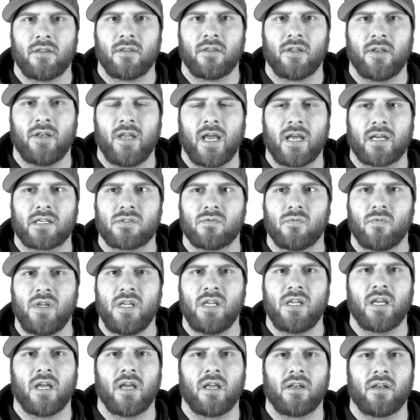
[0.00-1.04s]
The next
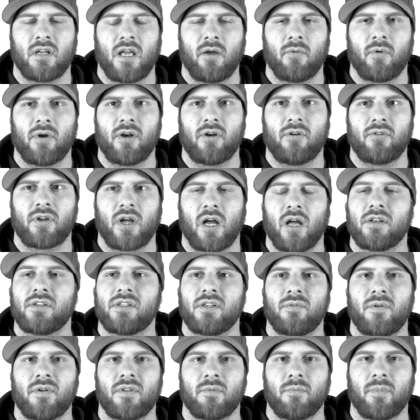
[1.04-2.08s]
weekend, I went out
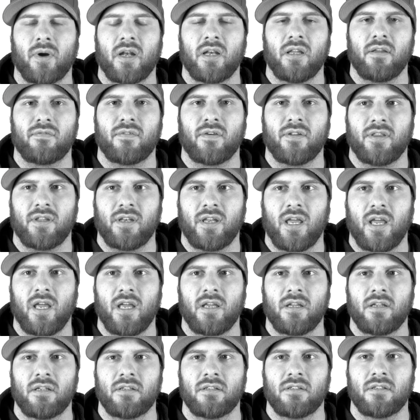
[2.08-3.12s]
hunting with a buddy for the
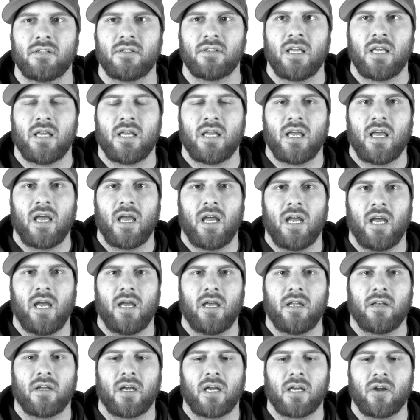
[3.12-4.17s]
day,
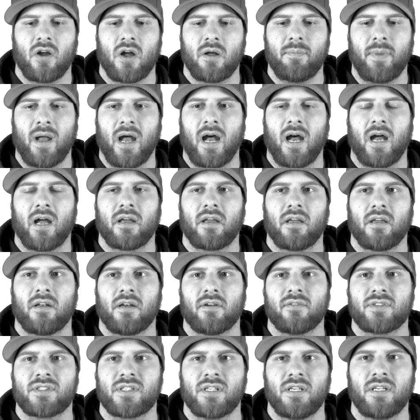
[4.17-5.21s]
and I got back, and
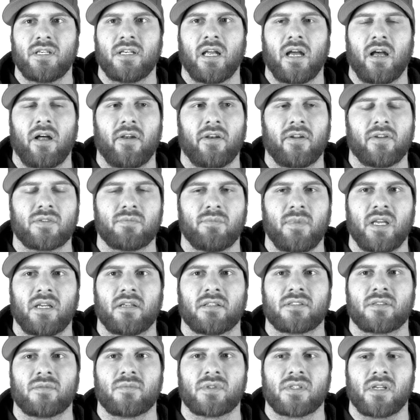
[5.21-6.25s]
I was sitting down, I was
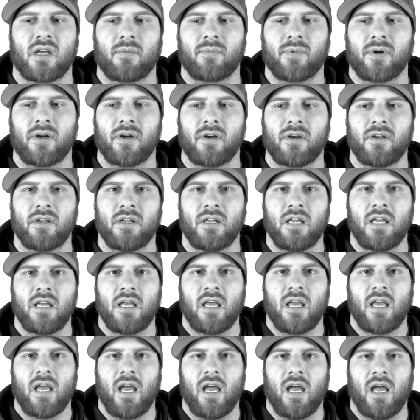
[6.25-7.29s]
making some supper,
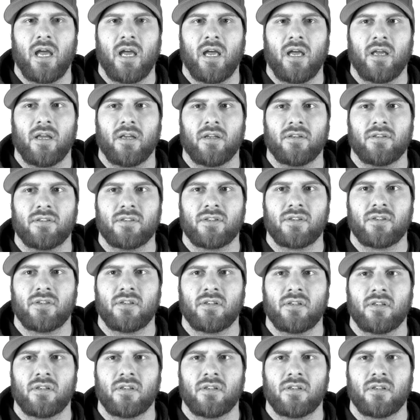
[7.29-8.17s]
and